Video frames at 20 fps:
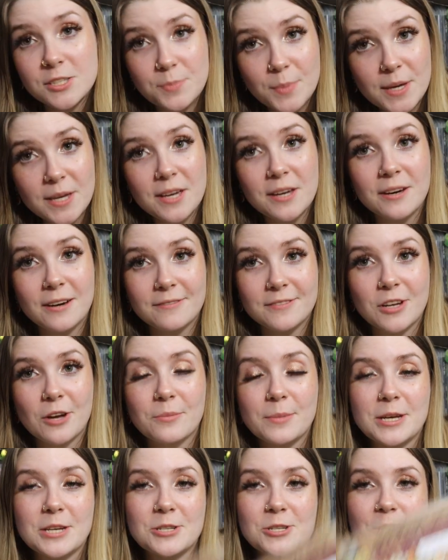Speaking of
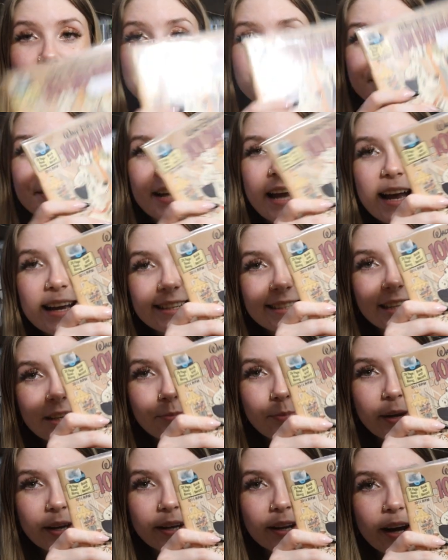Dalmatians, I
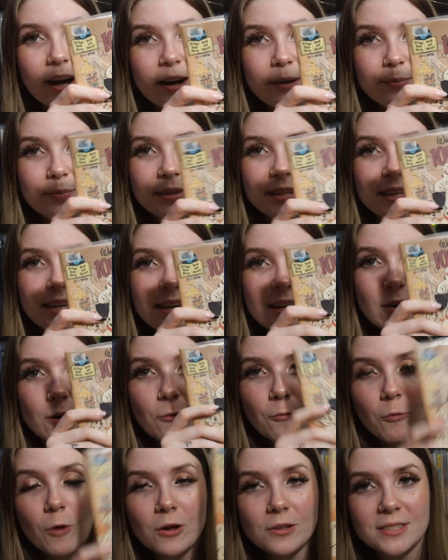did pick up the
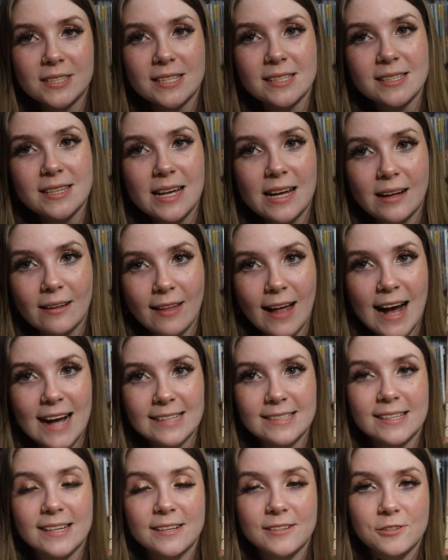Walt Disney
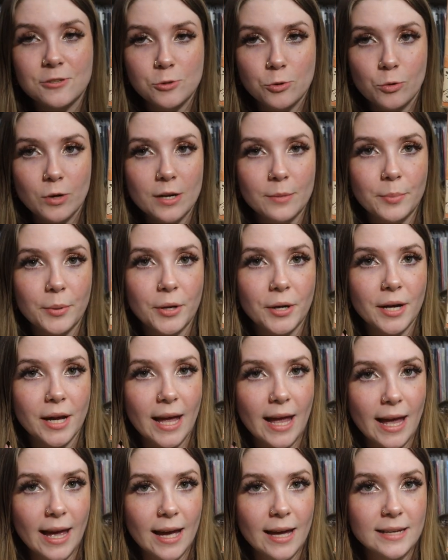Classic Storybook
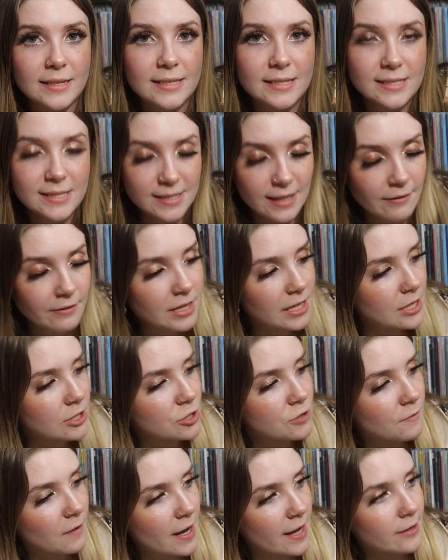and
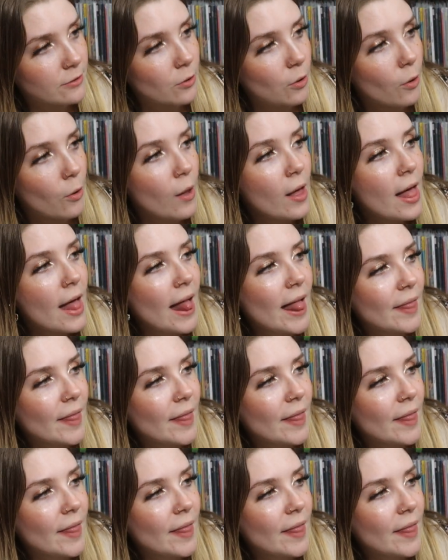7-inch vinyl.